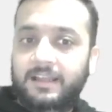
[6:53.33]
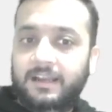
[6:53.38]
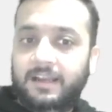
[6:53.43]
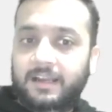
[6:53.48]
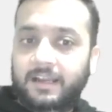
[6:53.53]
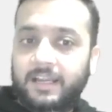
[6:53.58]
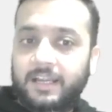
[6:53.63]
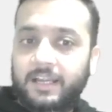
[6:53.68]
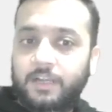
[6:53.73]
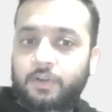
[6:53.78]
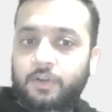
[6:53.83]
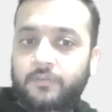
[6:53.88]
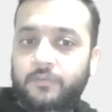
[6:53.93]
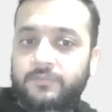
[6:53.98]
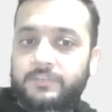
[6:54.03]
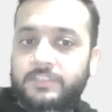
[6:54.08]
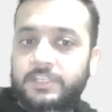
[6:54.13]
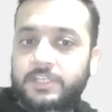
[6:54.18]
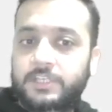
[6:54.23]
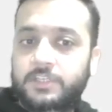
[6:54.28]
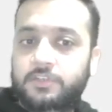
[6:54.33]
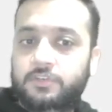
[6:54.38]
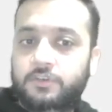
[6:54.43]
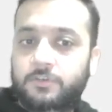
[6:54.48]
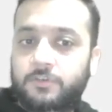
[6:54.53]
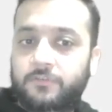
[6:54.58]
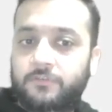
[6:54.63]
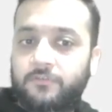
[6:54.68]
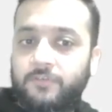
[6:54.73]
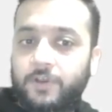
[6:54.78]
rate of change
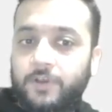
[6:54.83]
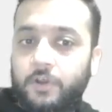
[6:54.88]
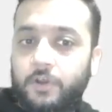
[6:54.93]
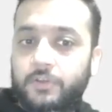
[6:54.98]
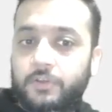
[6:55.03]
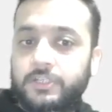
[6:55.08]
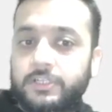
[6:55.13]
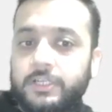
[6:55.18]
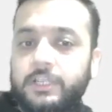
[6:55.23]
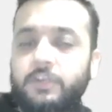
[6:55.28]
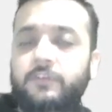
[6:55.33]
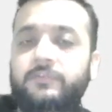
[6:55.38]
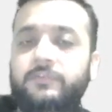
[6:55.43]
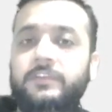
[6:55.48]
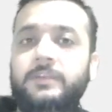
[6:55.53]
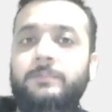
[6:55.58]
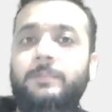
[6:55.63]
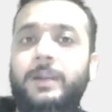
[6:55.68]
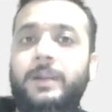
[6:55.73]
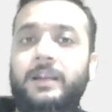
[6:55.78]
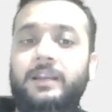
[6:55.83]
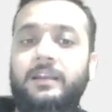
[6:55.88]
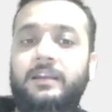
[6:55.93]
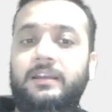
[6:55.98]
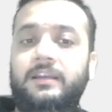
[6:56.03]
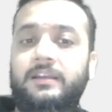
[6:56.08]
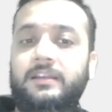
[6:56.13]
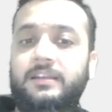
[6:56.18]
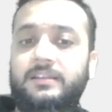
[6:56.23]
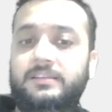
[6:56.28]
of velocity of the
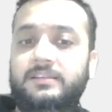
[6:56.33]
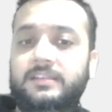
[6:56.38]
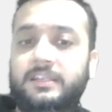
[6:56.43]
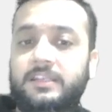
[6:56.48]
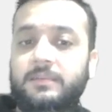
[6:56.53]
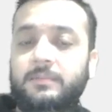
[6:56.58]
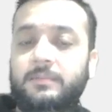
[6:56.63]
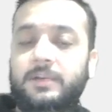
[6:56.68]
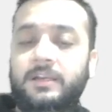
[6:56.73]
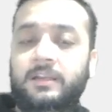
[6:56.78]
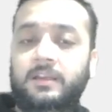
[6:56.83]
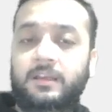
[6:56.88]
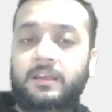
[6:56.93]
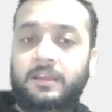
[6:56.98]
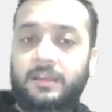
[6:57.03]
particle is nothing but